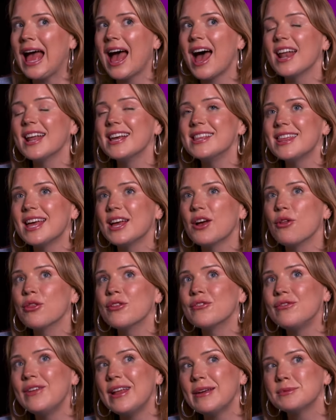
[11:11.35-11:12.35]
And I think on
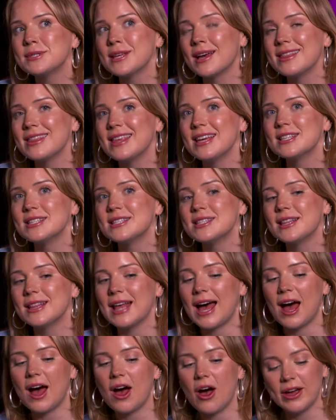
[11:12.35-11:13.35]
the flip side,
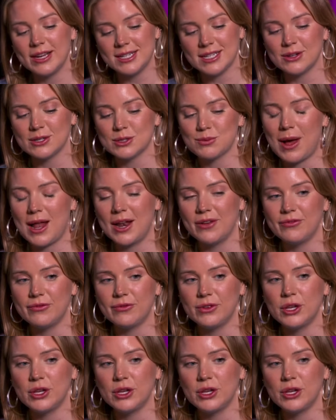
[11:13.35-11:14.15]
that idea as well of,